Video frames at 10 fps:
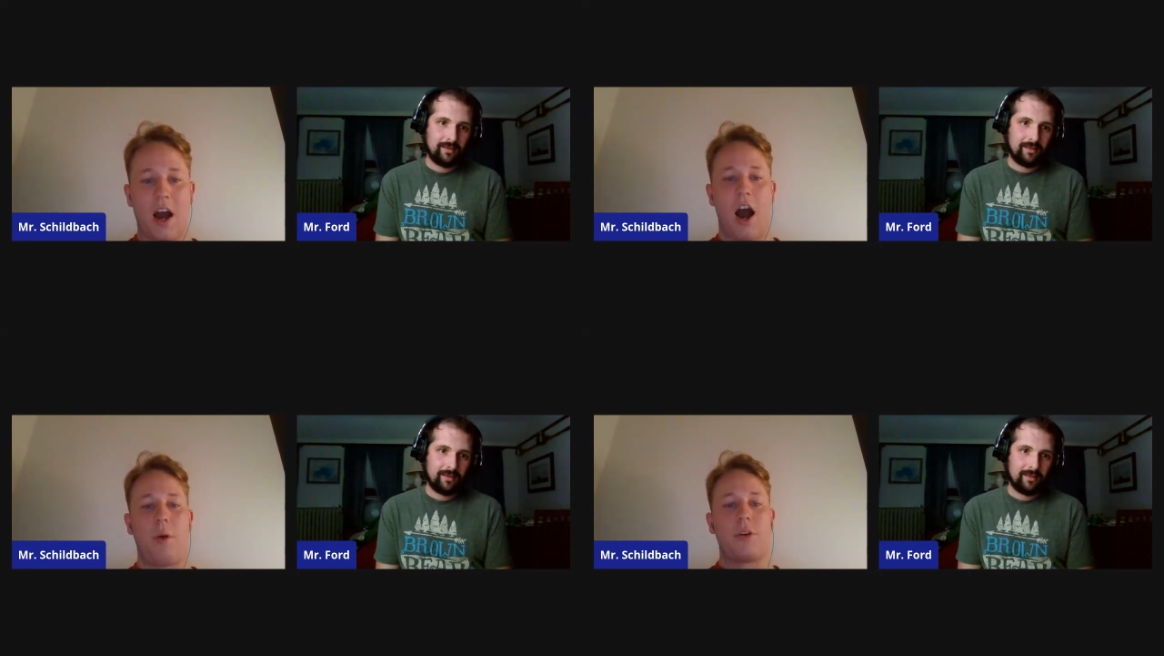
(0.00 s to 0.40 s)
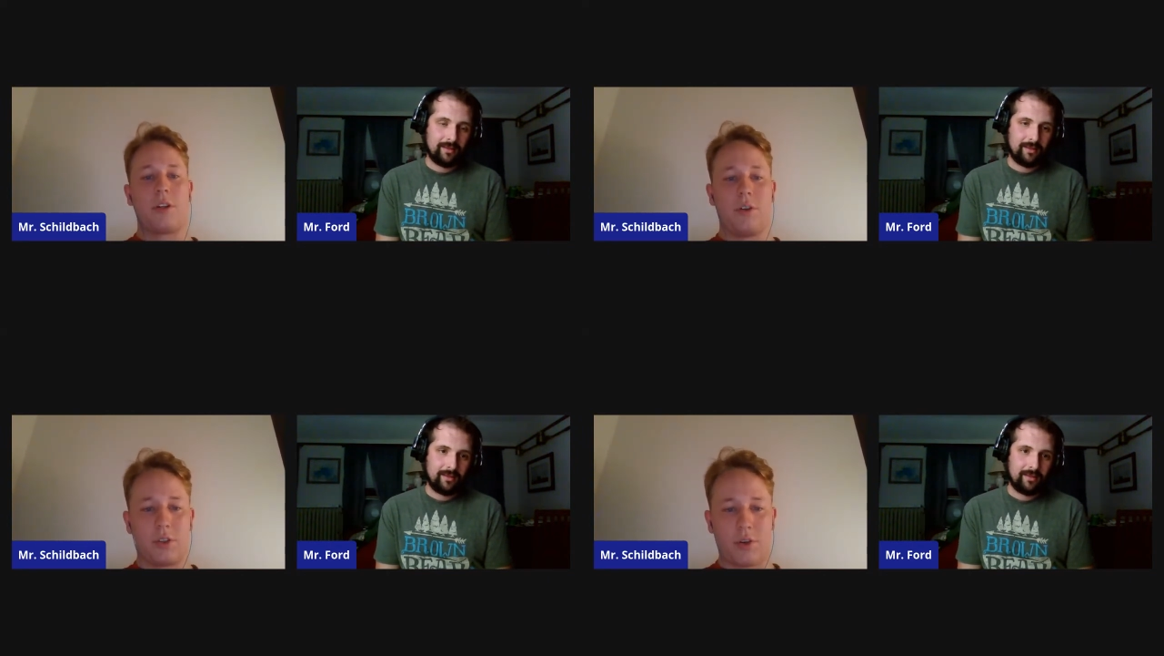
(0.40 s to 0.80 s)
Speaker 1: I want
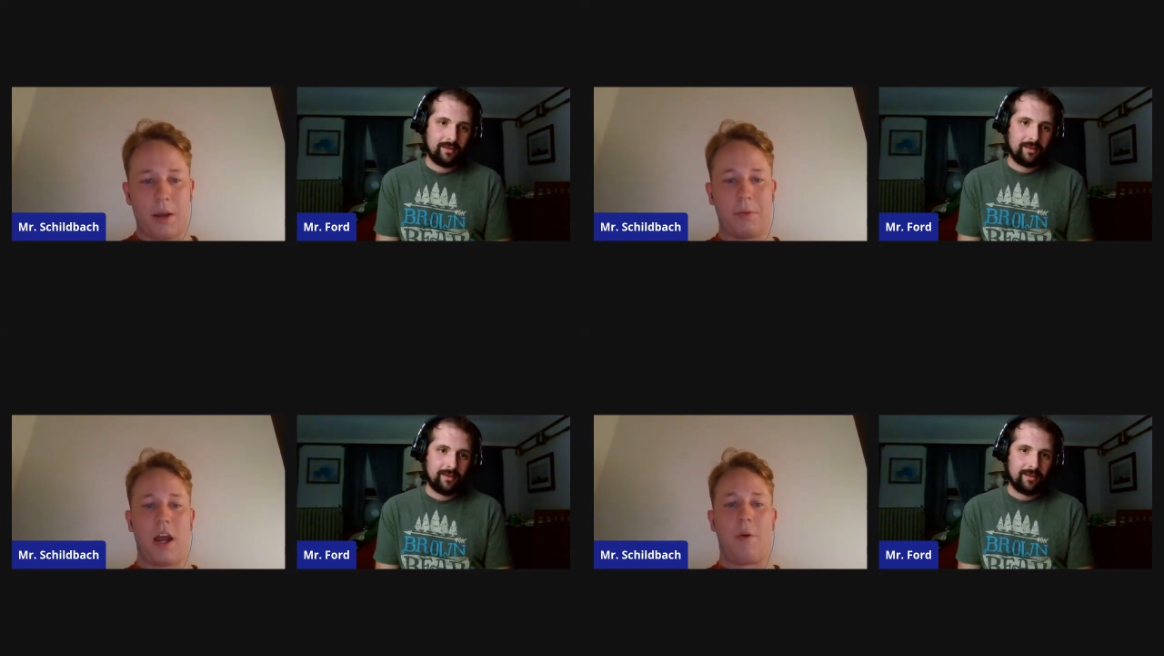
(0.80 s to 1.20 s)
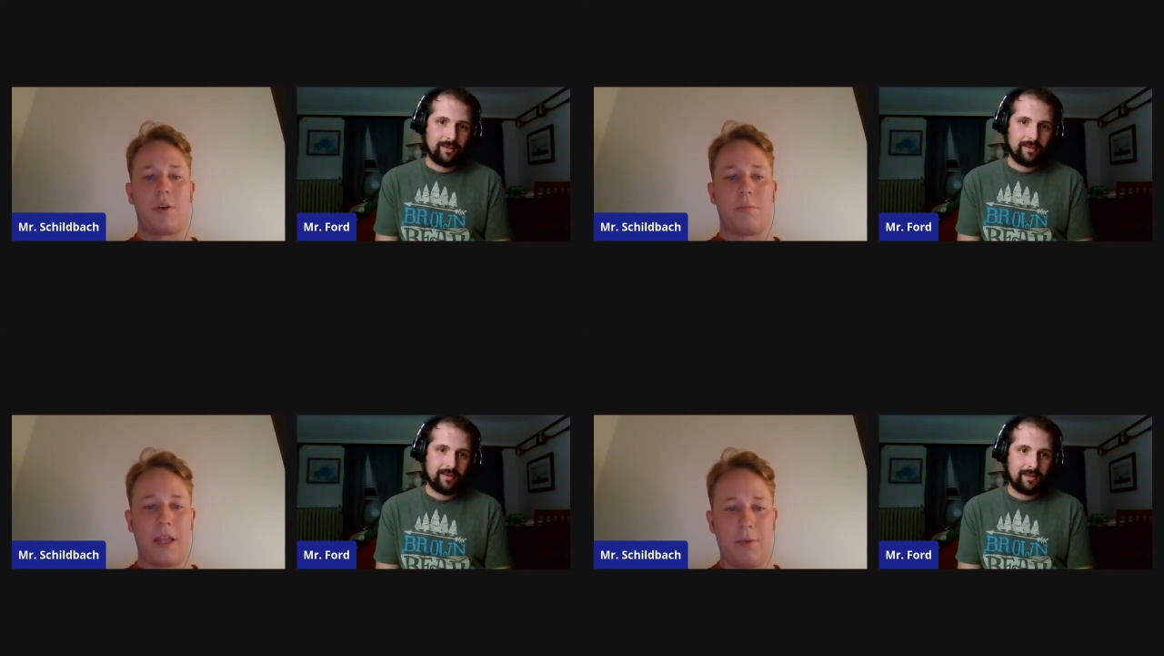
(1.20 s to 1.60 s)
to go on the trampoline. I
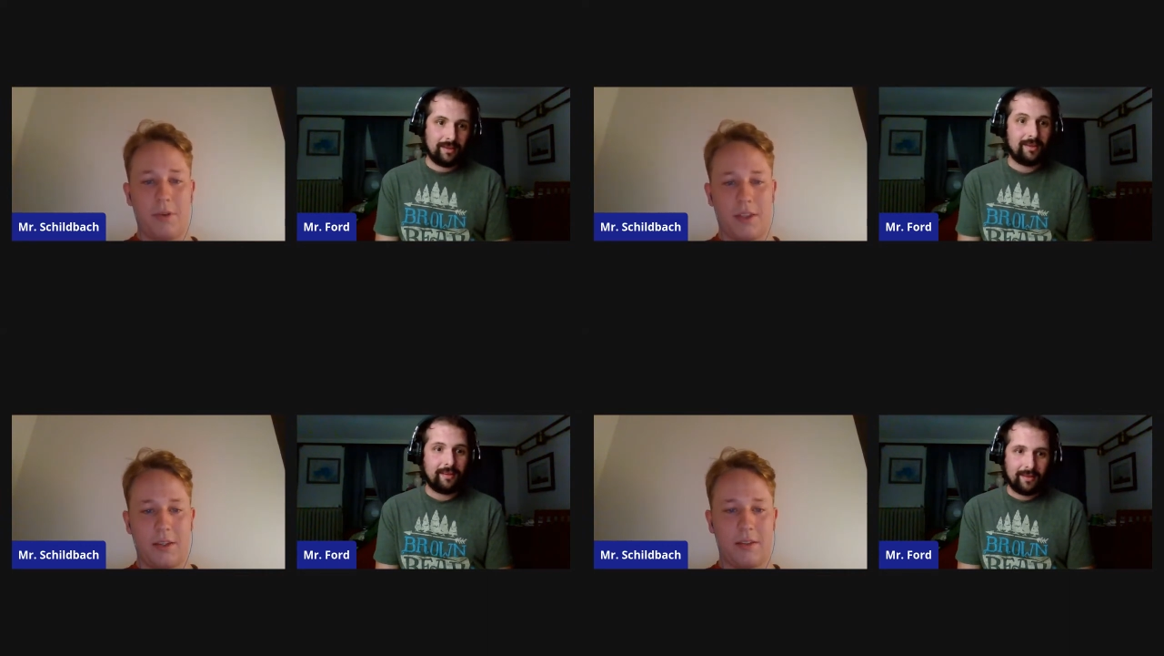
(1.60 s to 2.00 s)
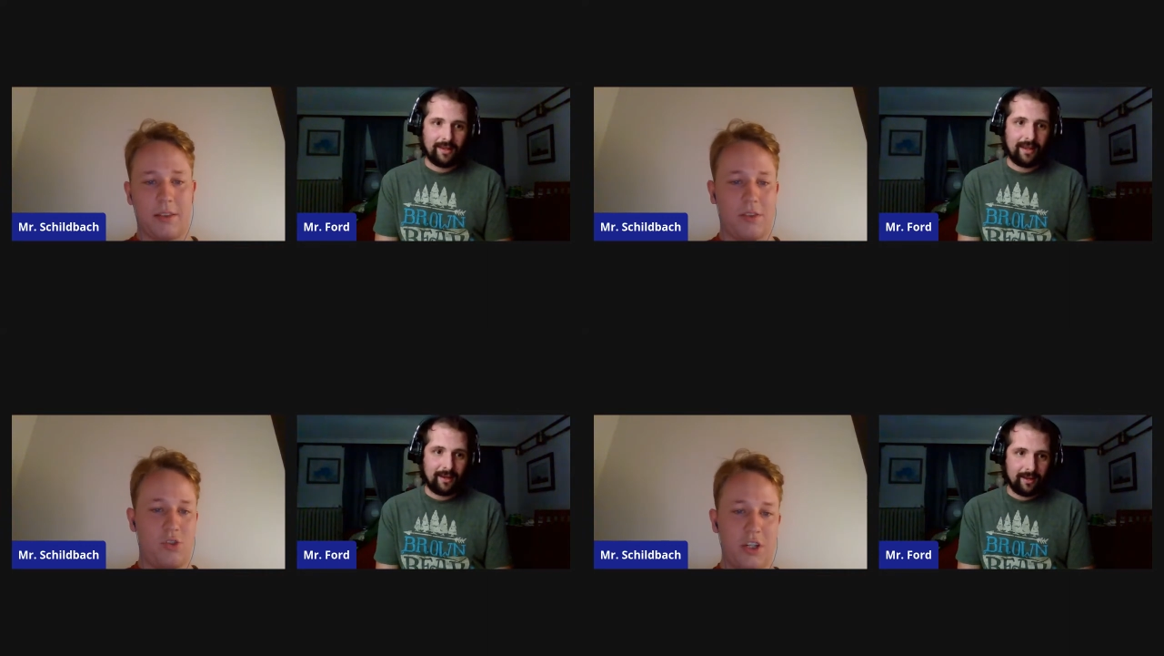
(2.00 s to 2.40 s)
want to play with the
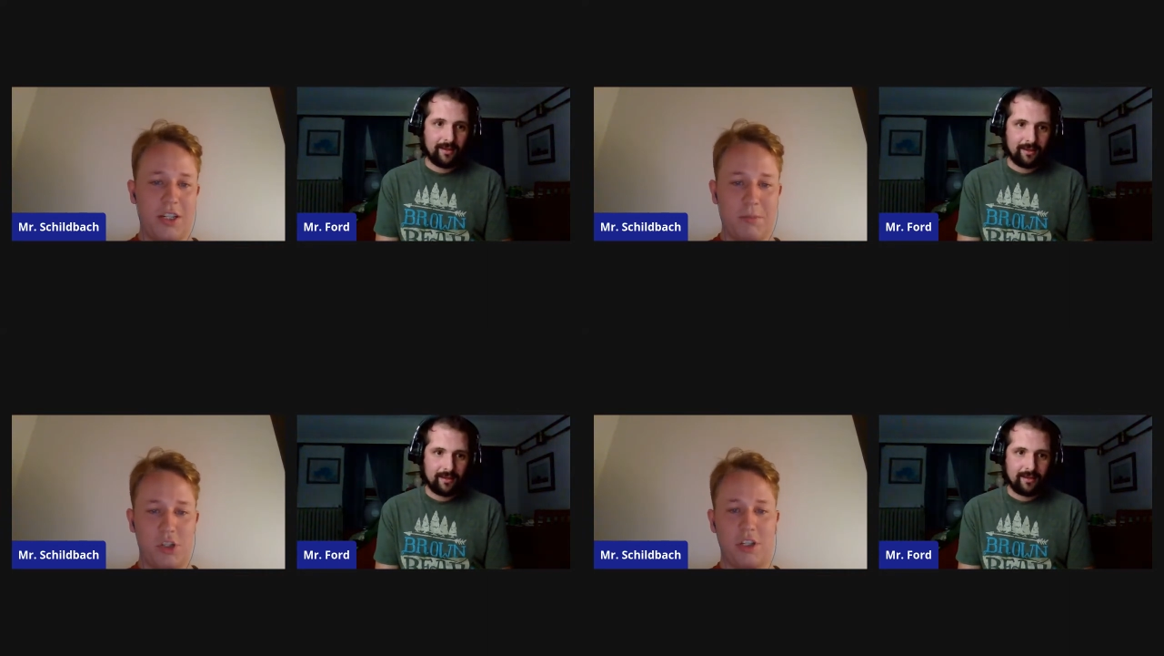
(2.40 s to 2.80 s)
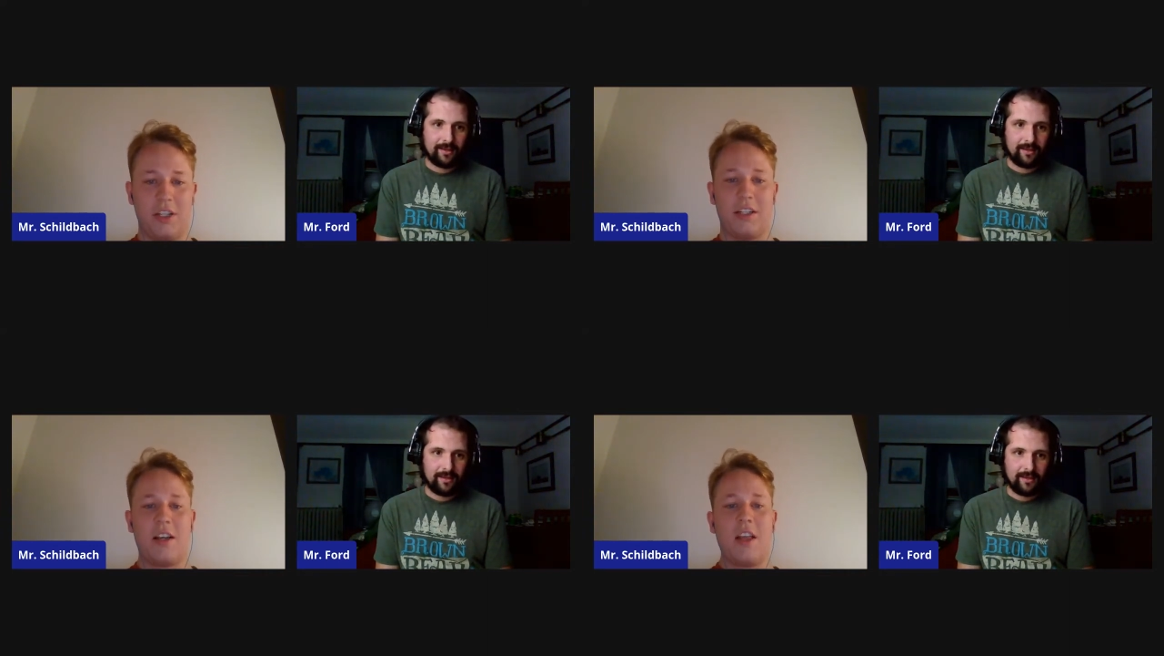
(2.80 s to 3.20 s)
yeah. genie
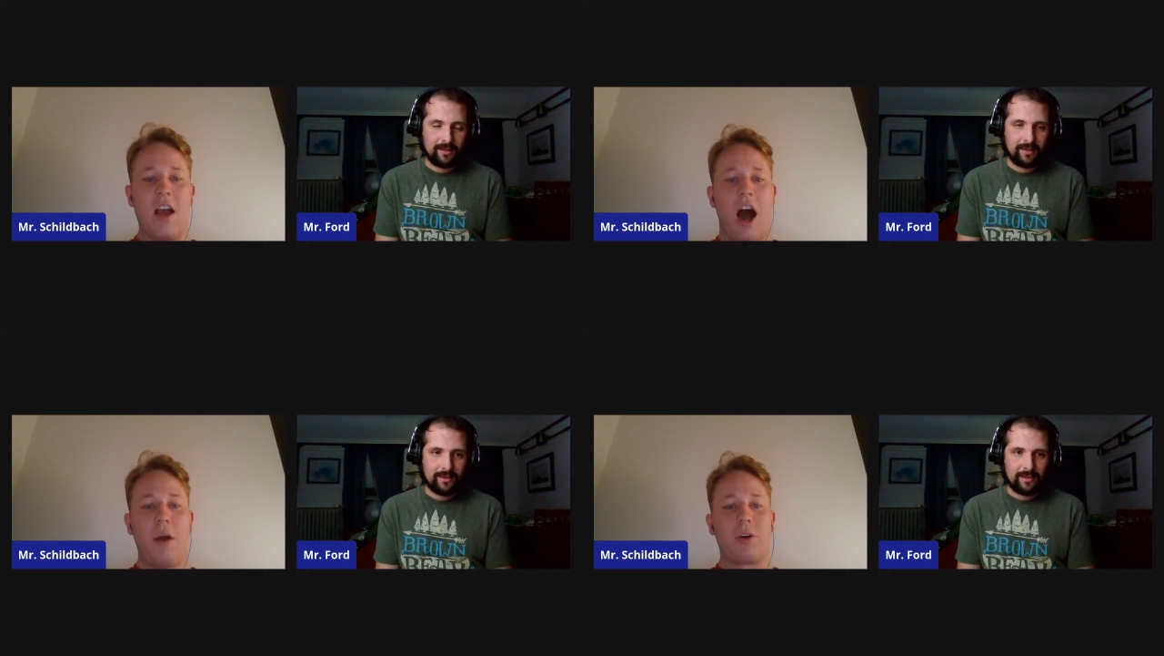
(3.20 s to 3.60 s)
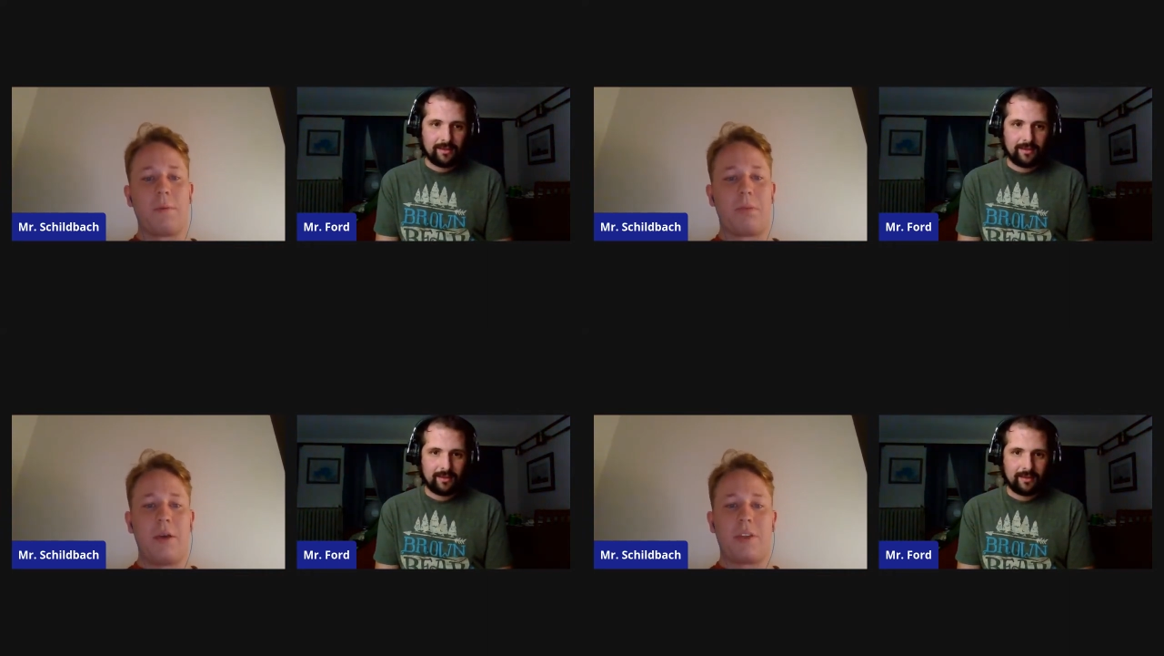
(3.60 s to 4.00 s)
machine. I want
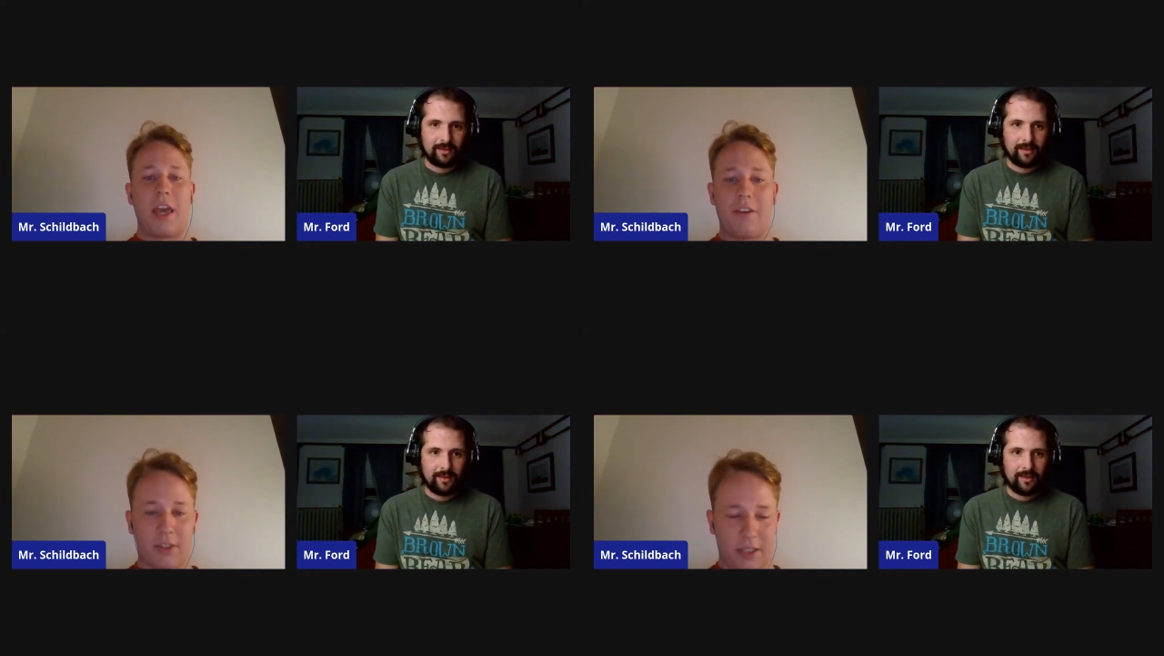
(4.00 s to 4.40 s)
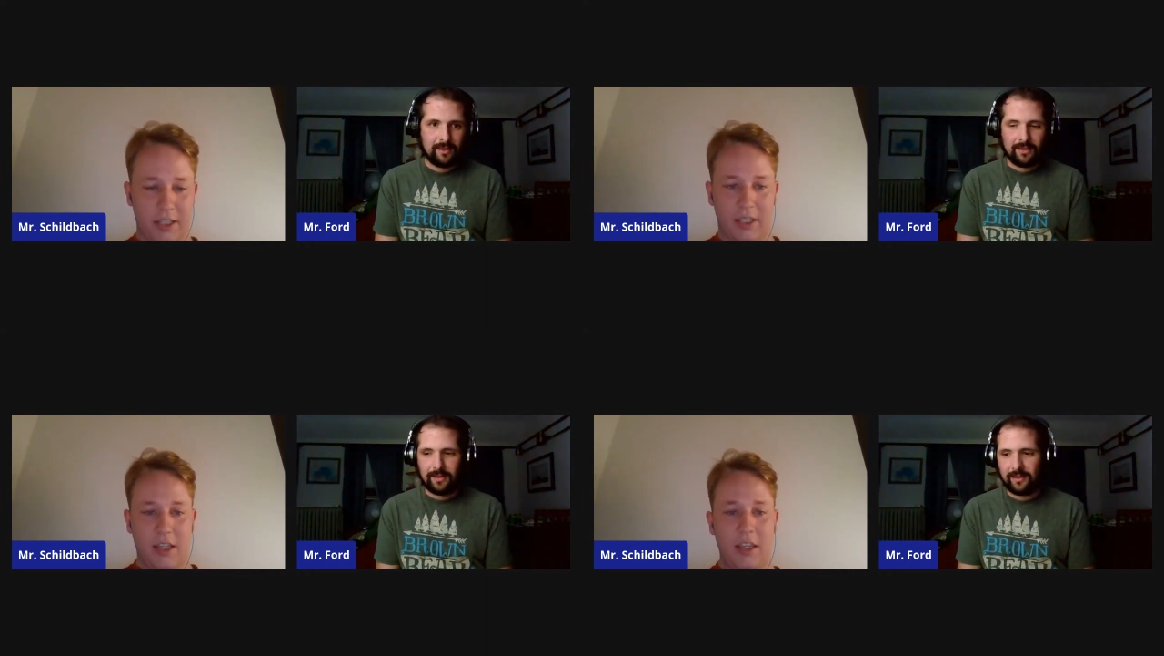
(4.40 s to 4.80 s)
to play with
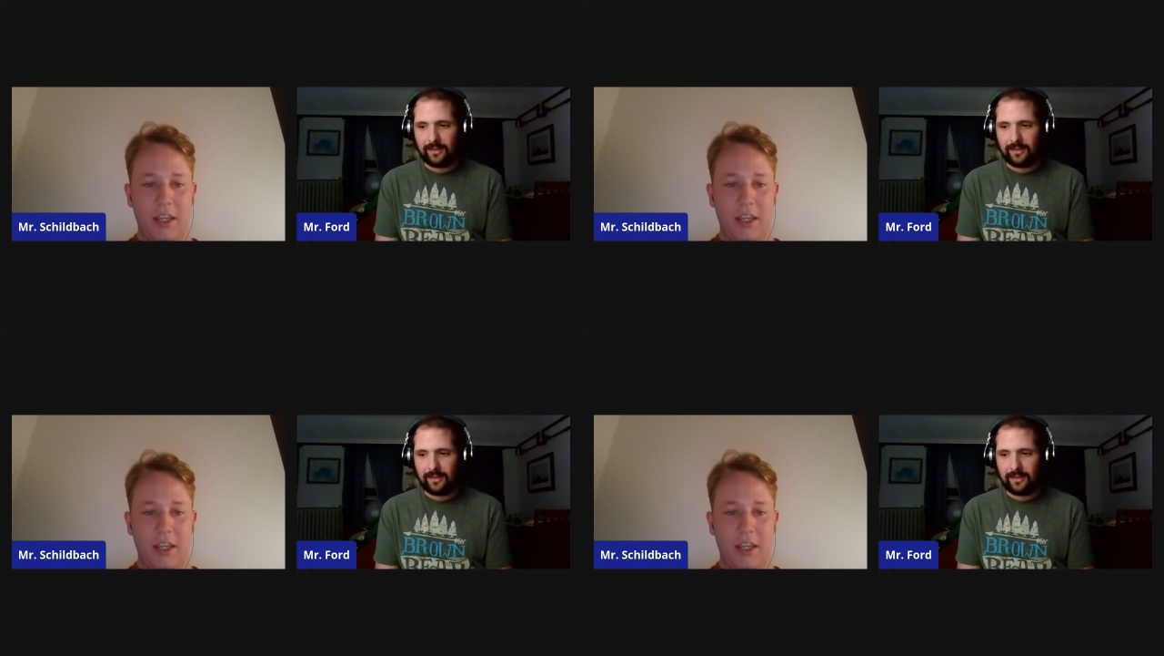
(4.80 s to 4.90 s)
everything.